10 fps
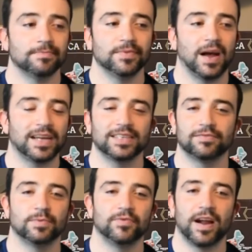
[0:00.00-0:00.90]
I just
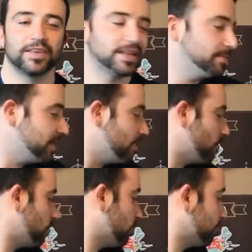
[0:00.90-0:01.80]
would rather keep it at
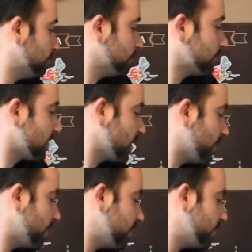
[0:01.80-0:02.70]
home,
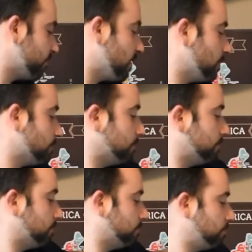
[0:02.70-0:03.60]
and if I'm
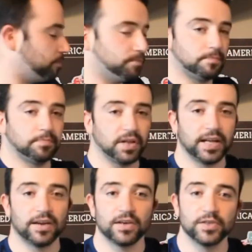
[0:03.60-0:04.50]

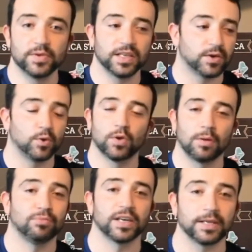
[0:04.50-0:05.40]
planning on using it cool, I'll
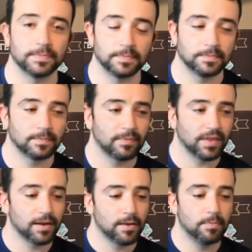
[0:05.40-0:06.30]
bring it.
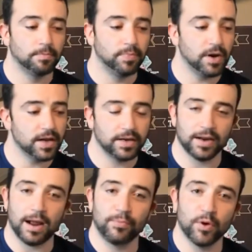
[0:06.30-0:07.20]
But
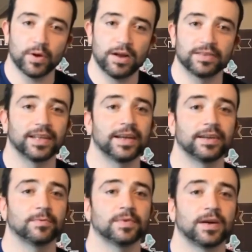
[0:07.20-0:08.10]
I broke it out today, and
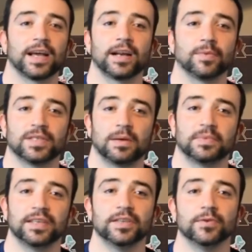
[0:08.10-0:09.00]
it was
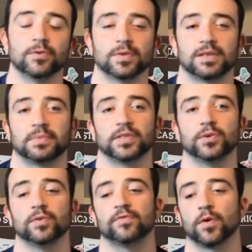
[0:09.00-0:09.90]
something to do. It was something new
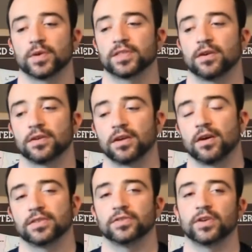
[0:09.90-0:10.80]
to focus on and
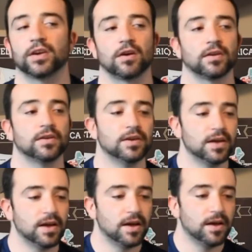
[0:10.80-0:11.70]
concentrate on,
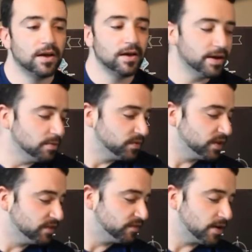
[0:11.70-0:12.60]
and it was
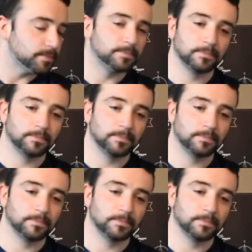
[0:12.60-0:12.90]
really fun.